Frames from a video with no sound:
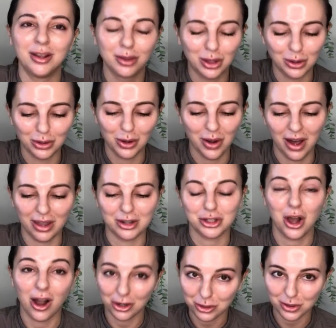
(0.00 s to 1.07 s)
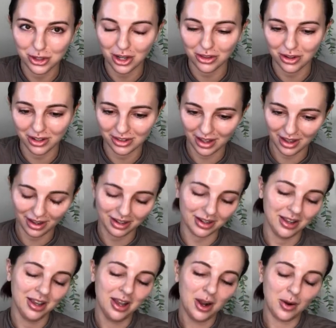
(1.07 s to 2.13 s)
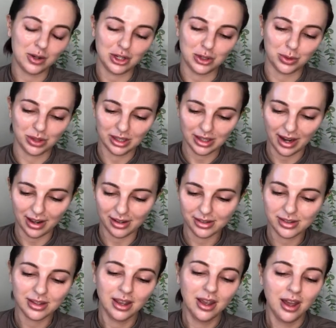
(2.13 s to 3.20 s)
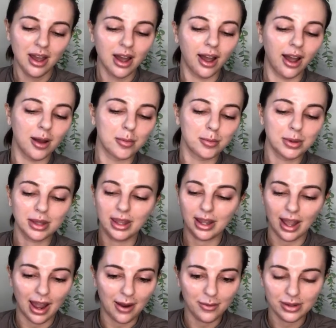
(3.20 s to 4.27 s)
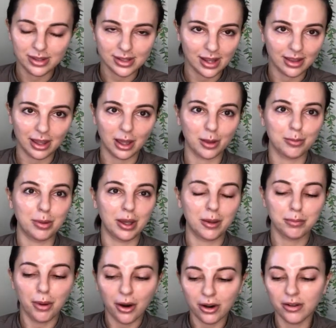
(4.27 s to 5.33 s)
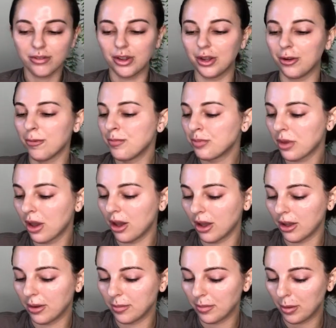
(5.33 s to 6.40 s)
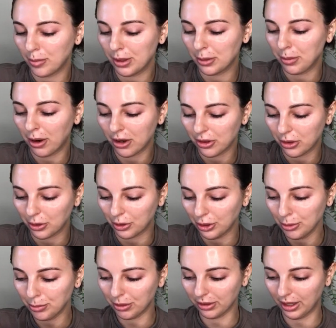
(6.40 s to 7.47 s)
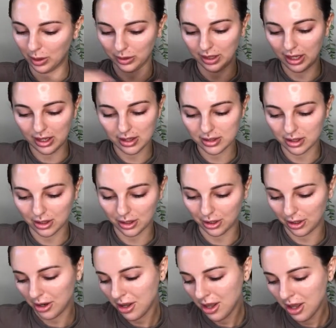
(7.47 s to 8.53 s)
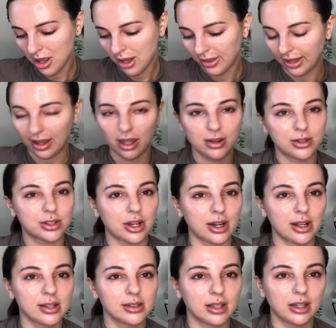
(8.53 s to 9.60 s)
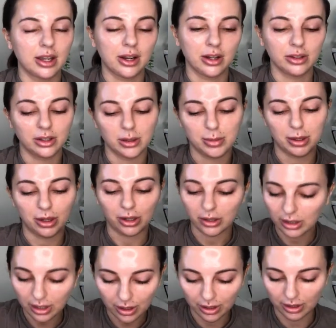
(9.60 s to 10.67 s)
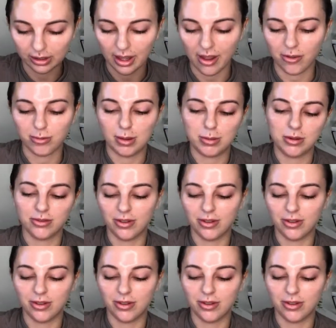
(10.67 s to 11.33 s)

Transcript: you know how to talk to each other online, which is really nice. Um, but like I would say like a big part of you, um, a big part of the group are like ladies that are like kind of starting skincare a little bit earlier in life, maybe